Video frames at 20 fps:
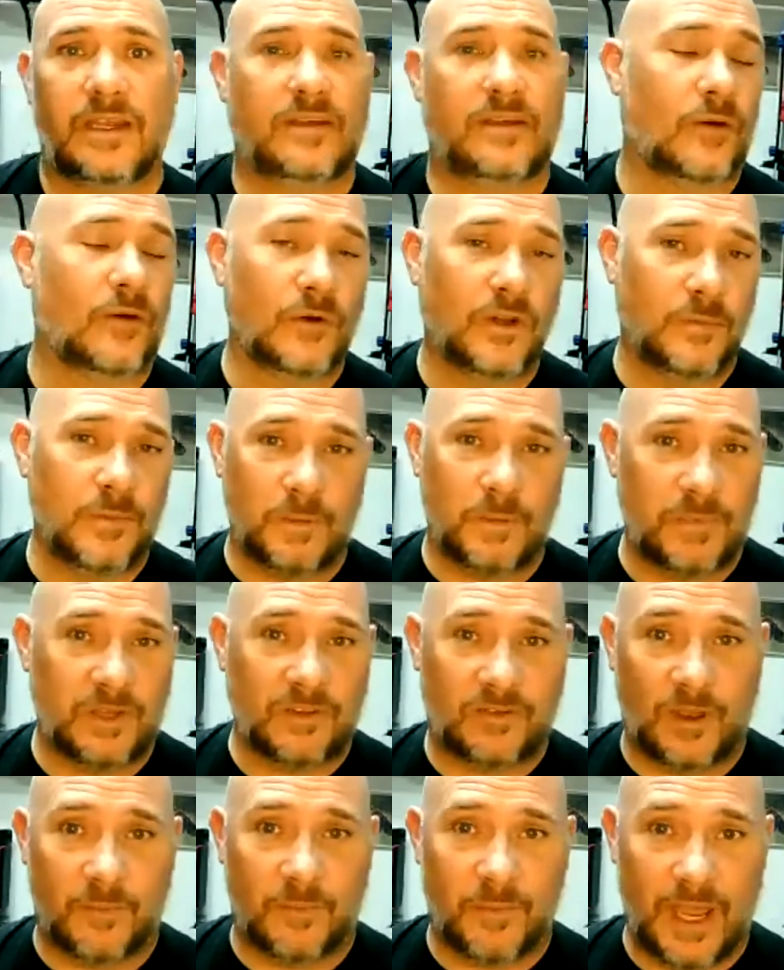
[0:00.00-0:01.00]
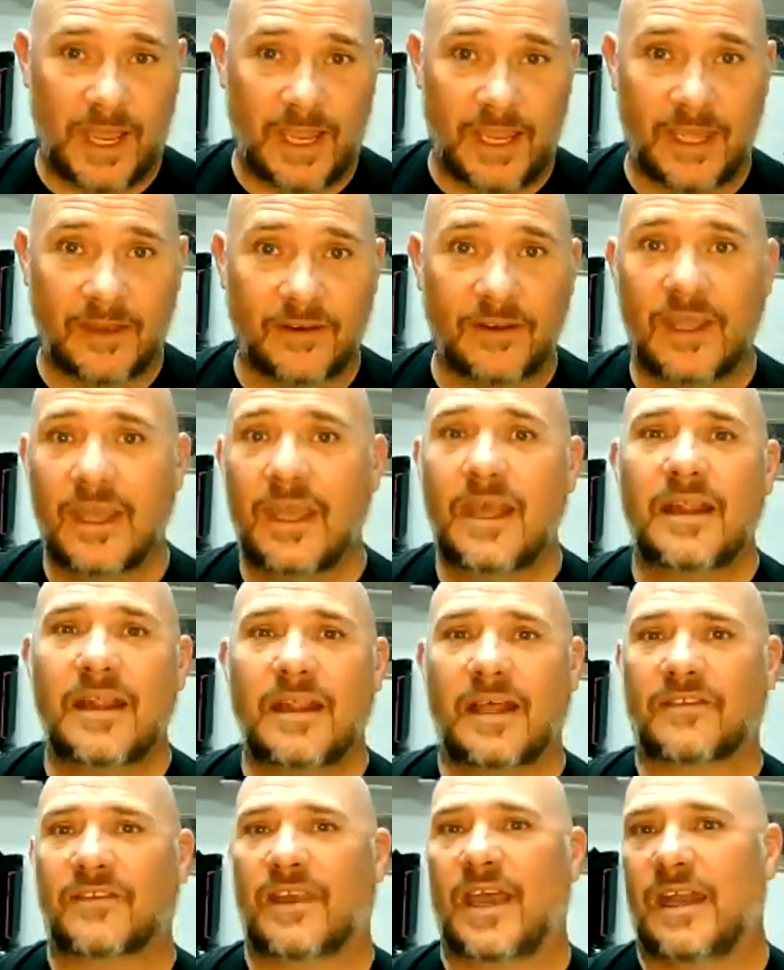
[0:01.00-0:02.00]
No commitments on my end.
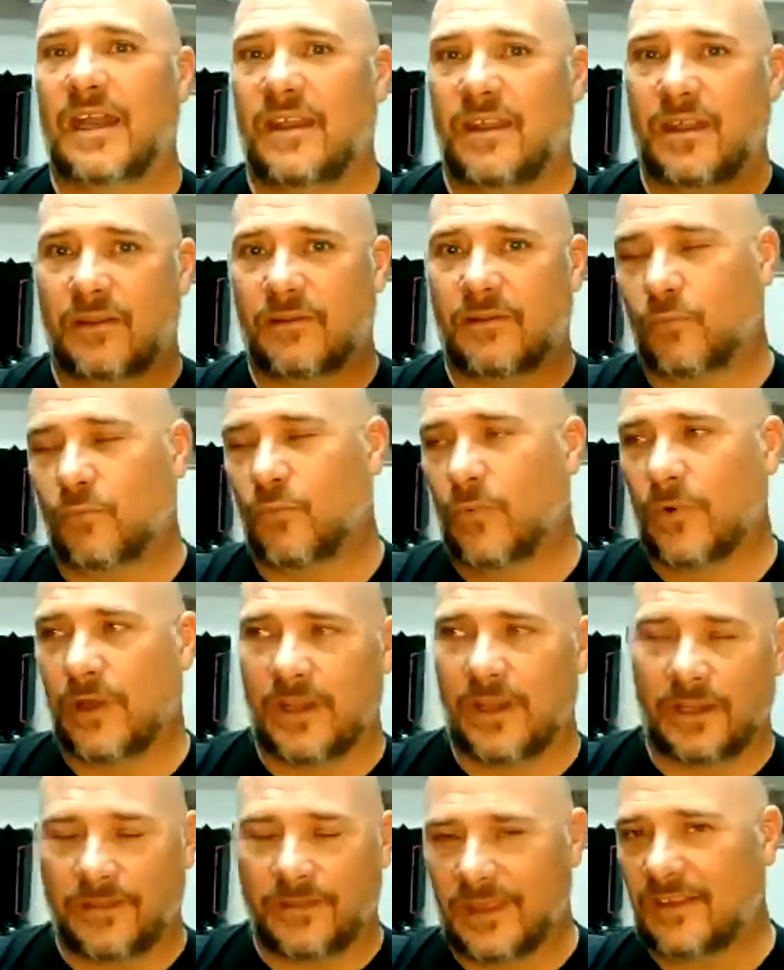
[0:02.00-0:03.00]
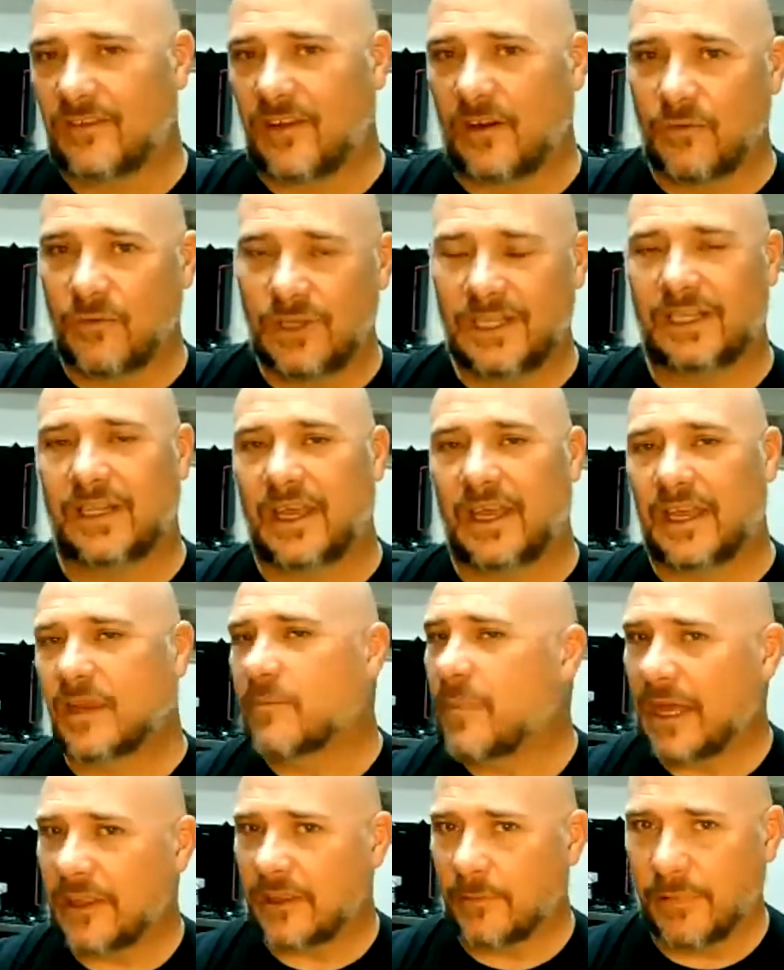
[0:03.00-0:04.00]
That's kind of one of the things I really like
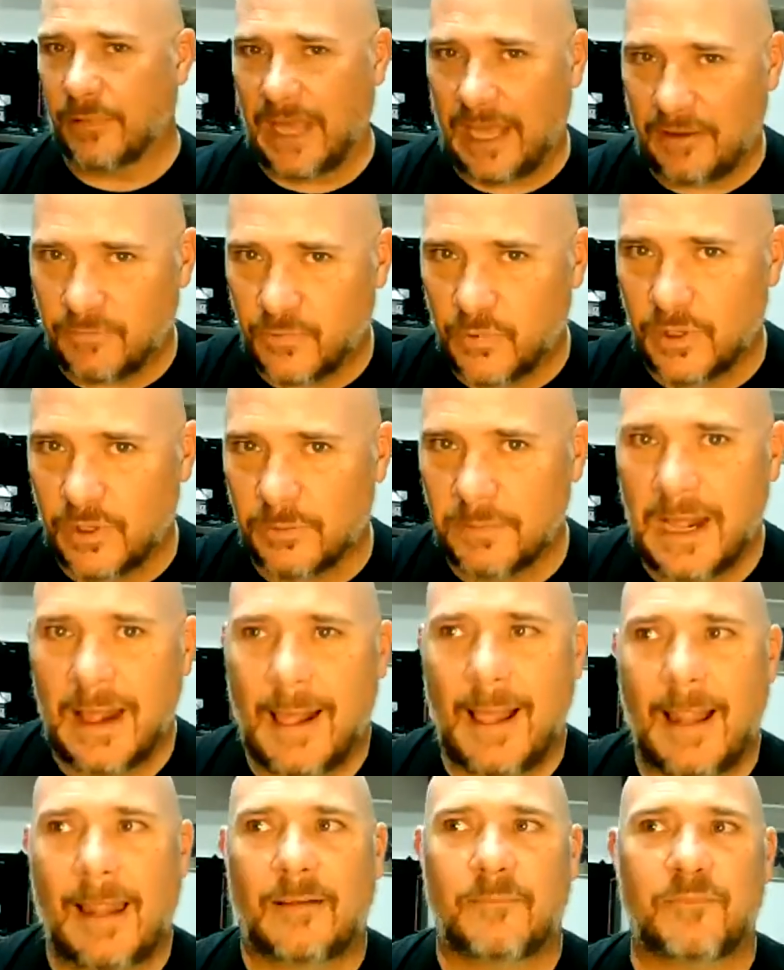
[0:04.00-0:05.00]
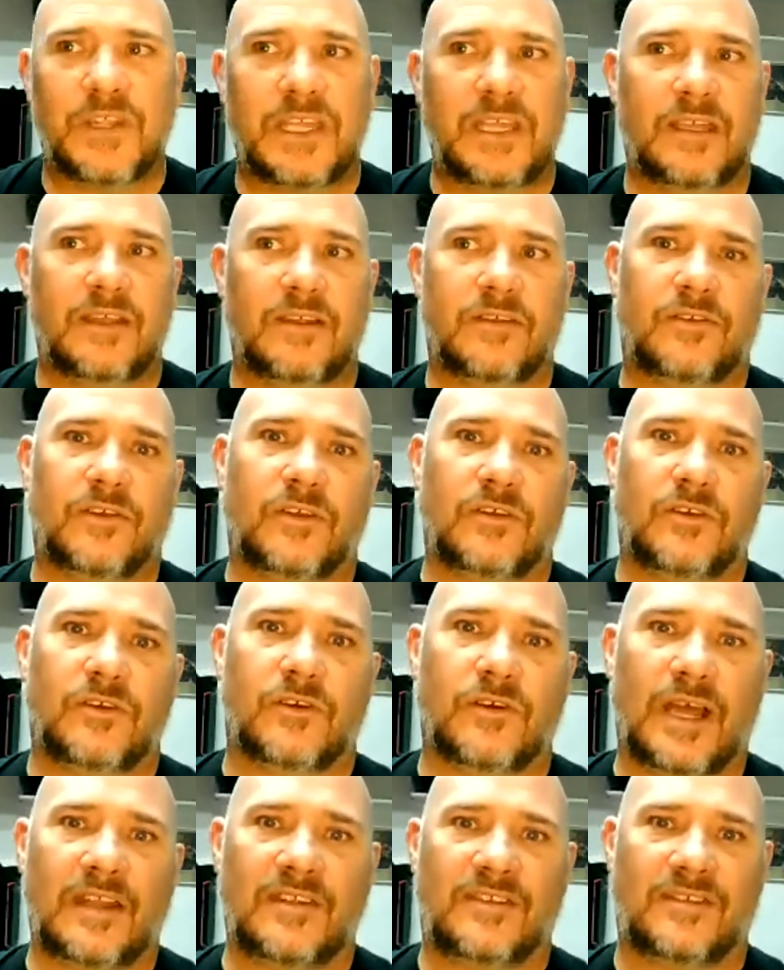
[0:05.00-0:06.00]
about the platform is you're
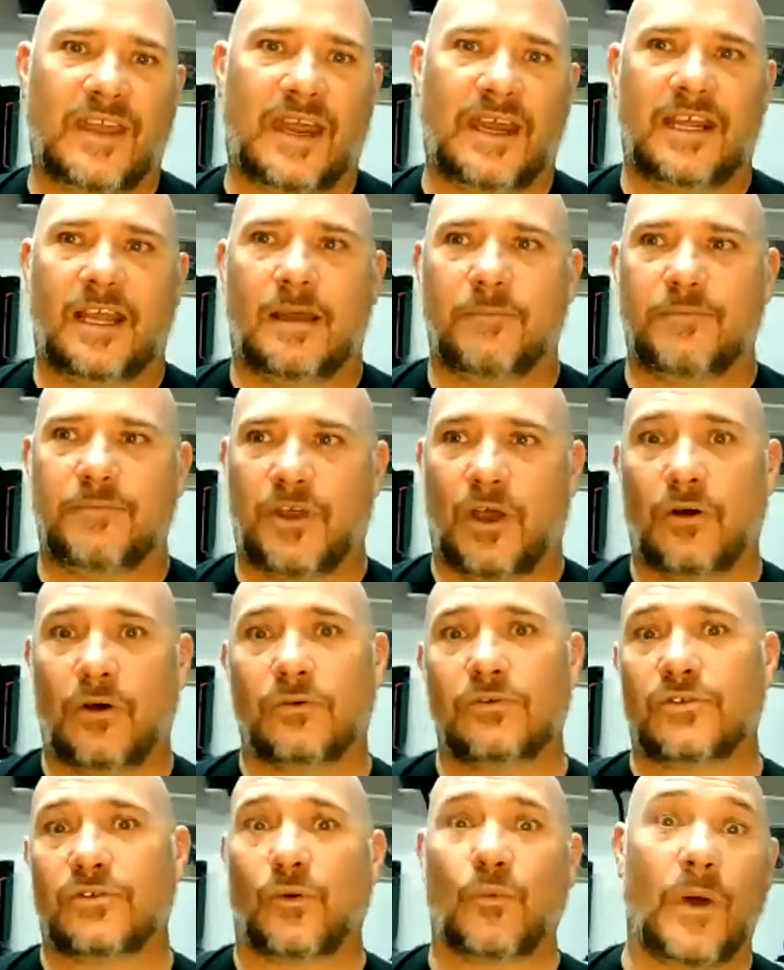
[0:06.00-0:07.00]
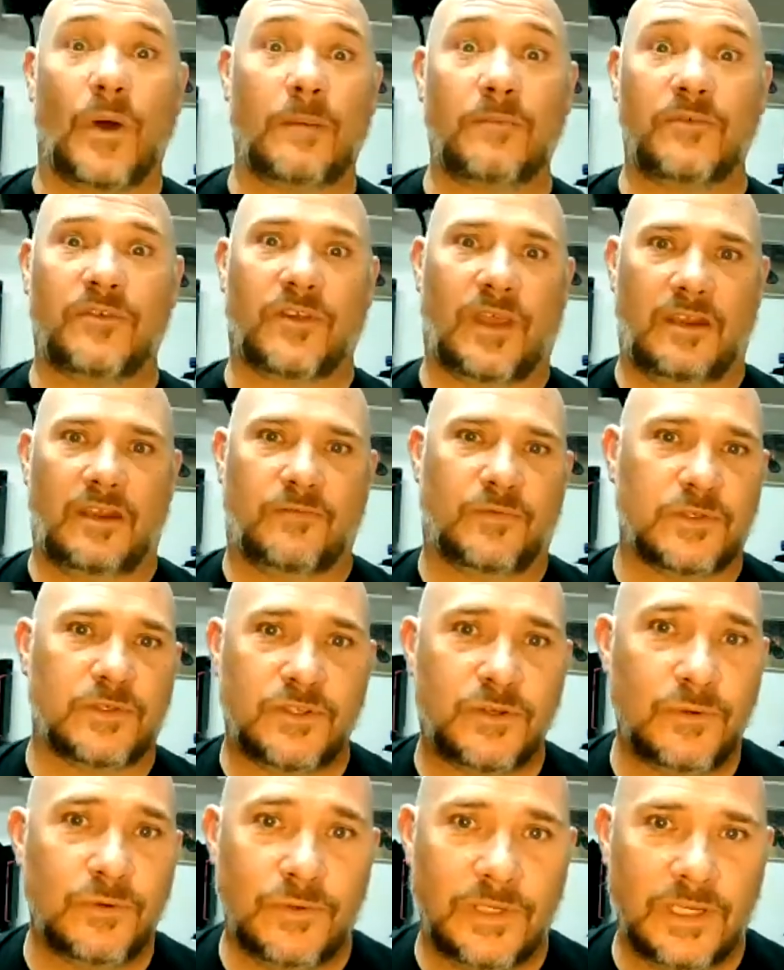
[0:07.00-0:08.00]
not signing up to host a website for
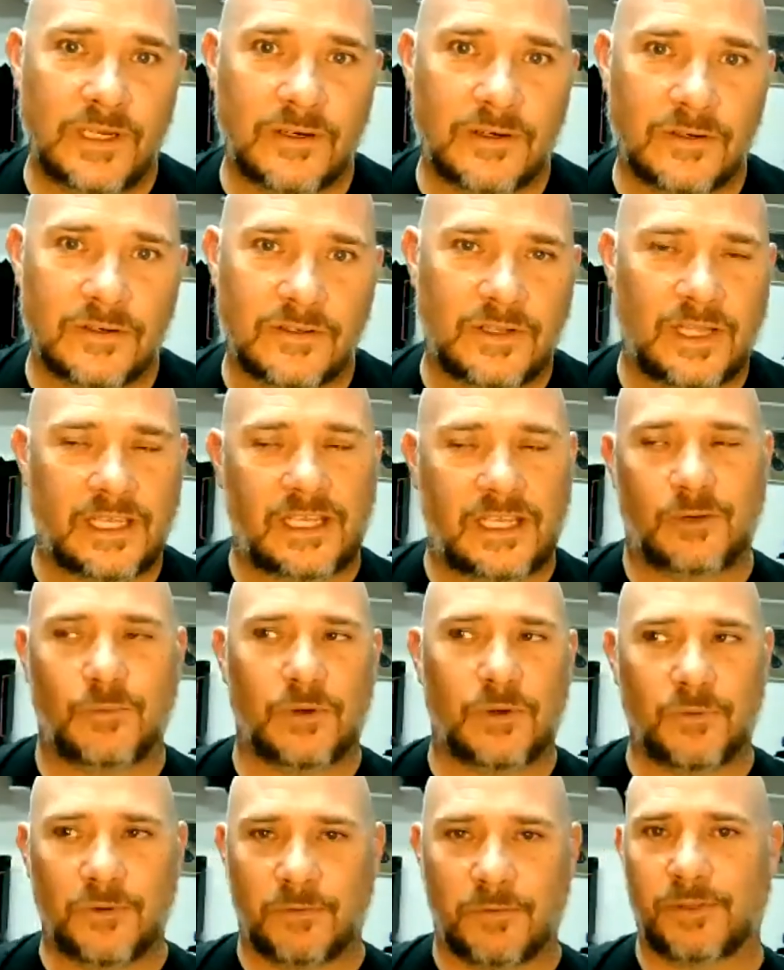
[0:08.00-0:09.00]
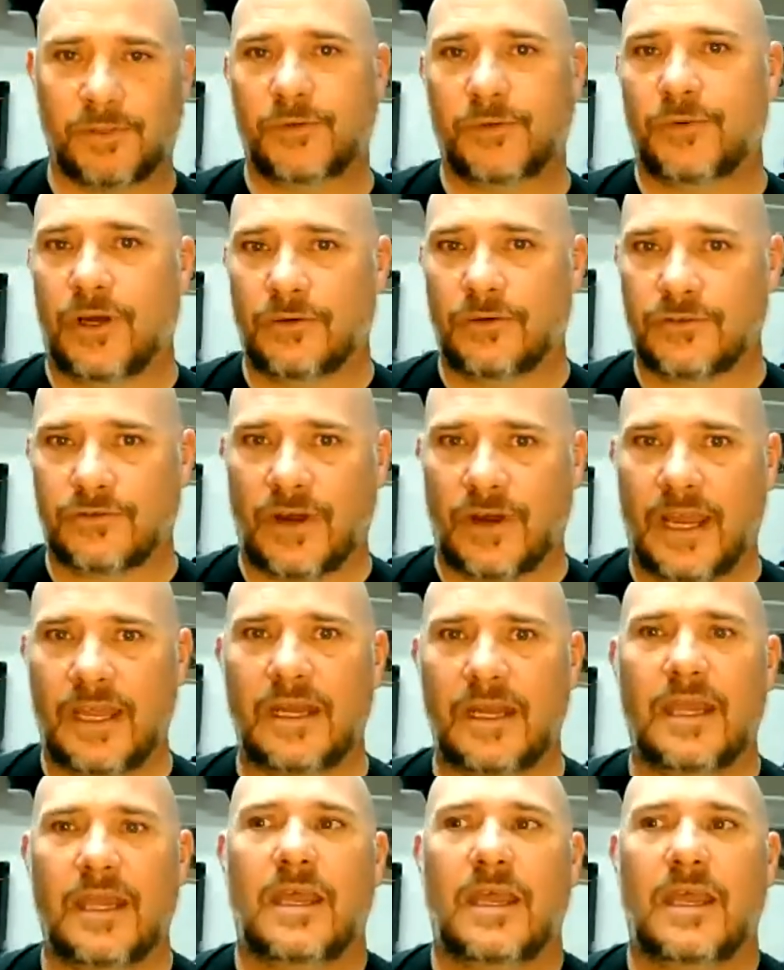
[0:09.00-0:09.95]
2 years like you would with Bluehost, right?